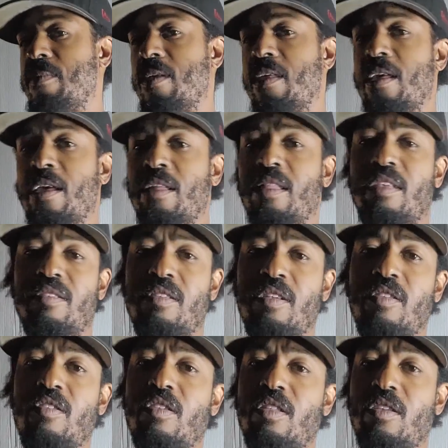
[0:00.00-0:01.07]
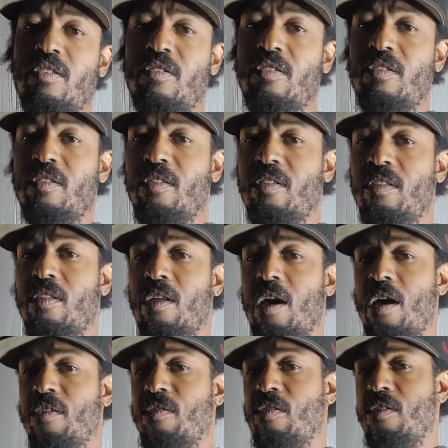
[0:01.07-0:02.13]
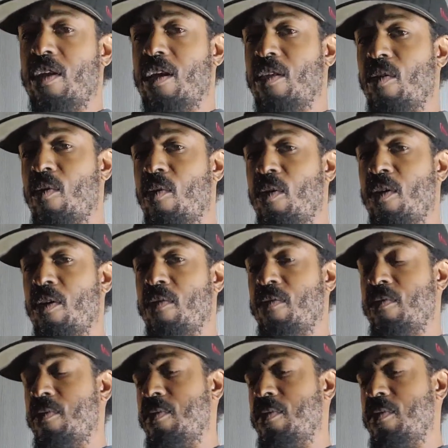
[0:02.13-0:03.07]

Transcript: Again, listening to this Oscar De La Hoya